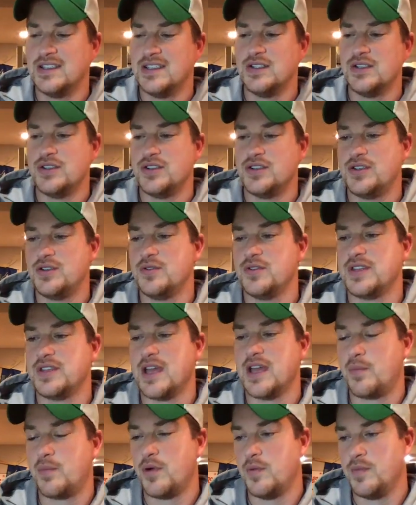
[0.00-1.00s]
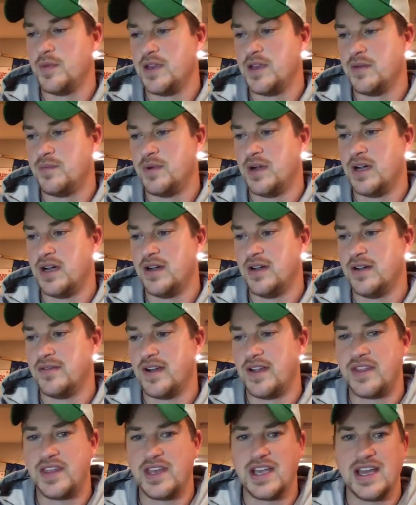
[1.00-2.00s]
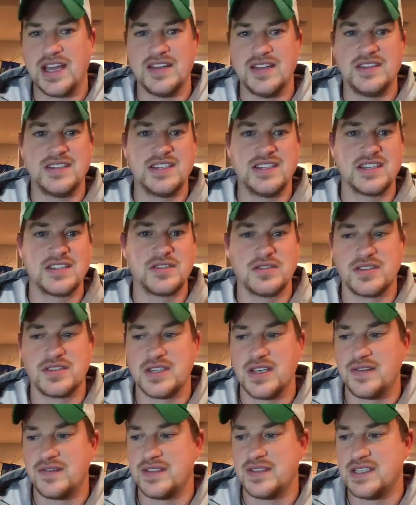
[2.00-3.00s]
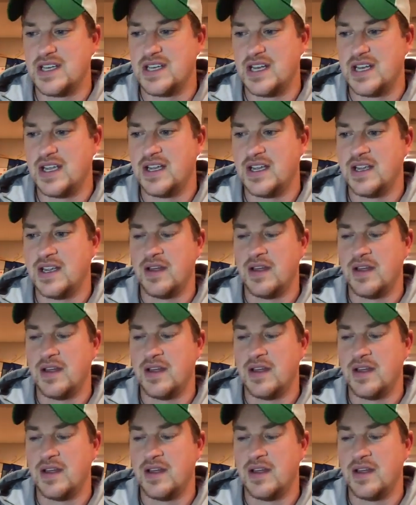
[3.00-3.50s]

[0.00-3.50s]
shoot, that put me above. I think I had six or seven today.